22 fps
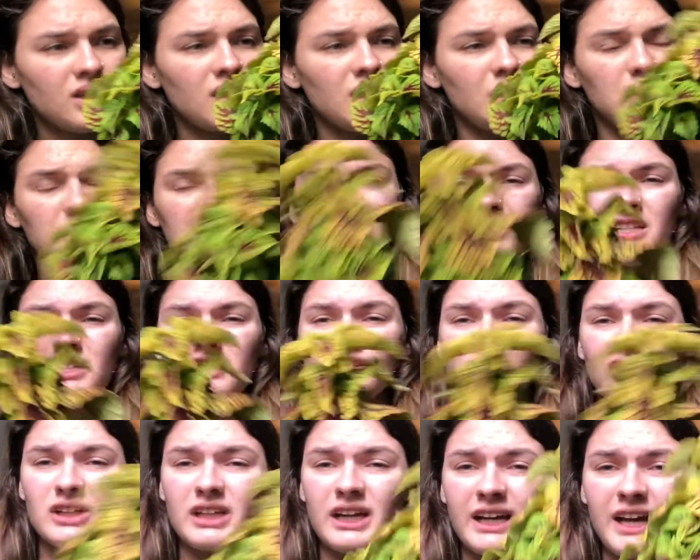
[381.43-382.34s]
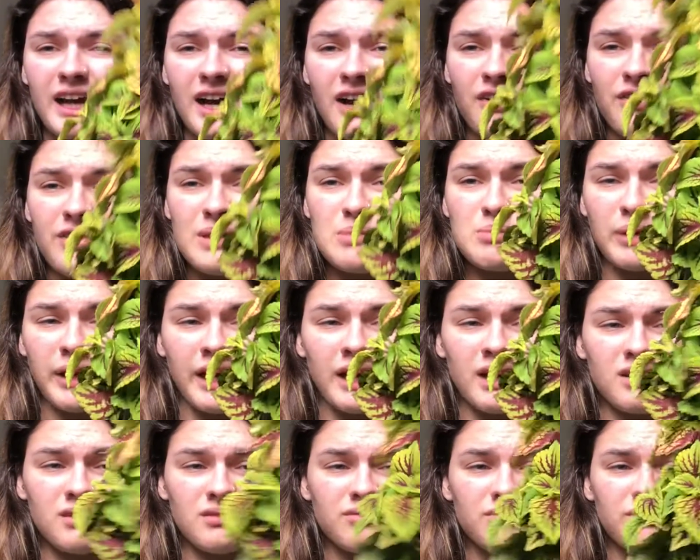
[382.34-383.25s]
I mean, does this look like a healthy
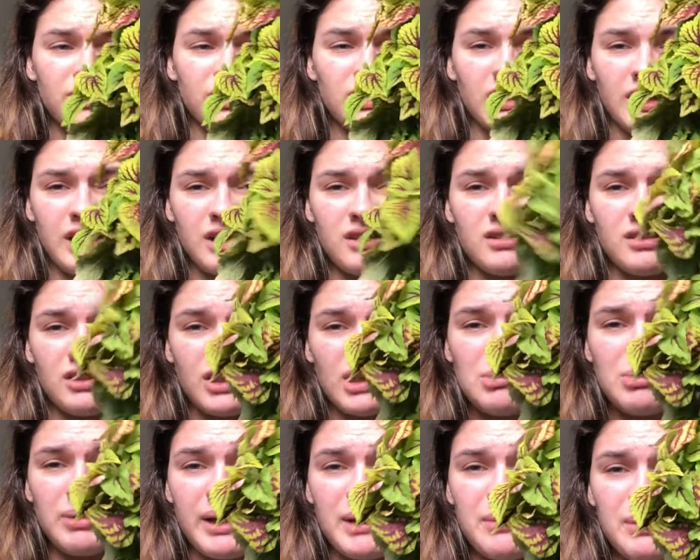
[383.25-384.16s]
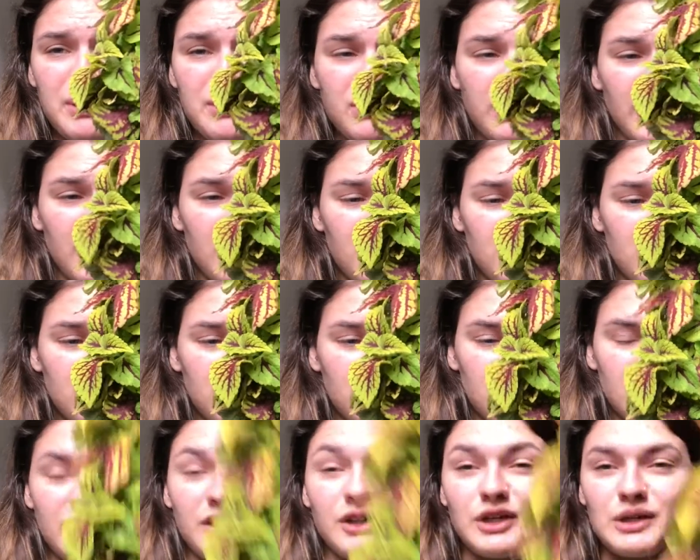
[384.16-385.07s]
plant for like good plant people? Like
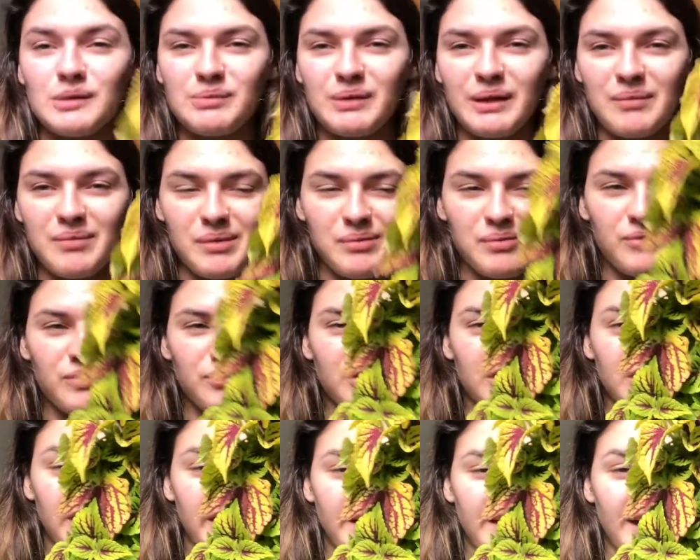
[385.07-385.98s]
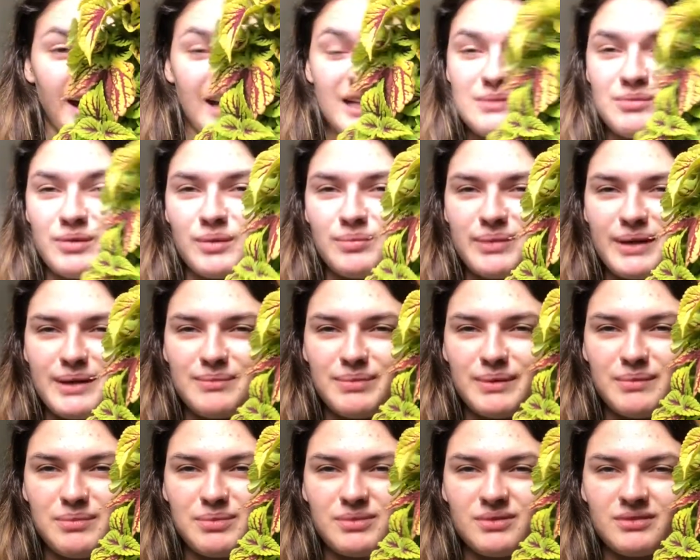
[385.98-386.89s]
good plant for like expert plant
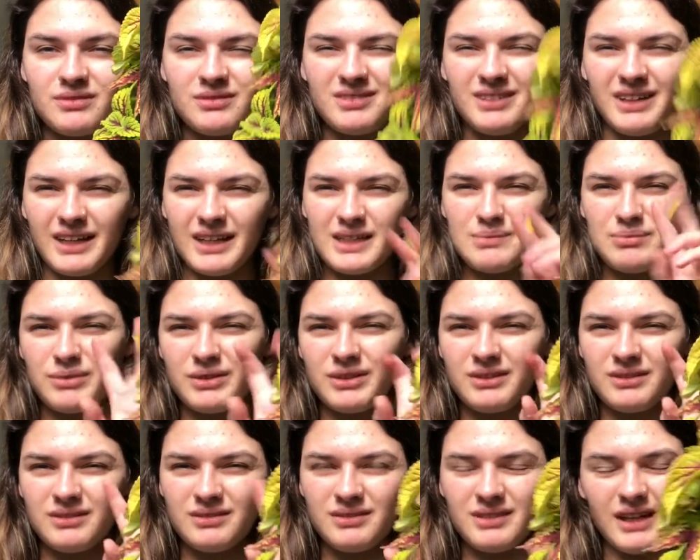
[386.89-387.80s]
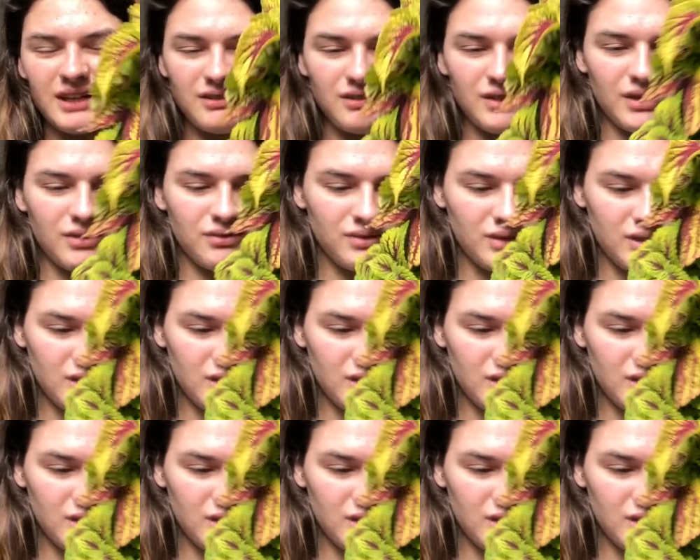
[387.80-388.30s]
people? Expert? I don't know.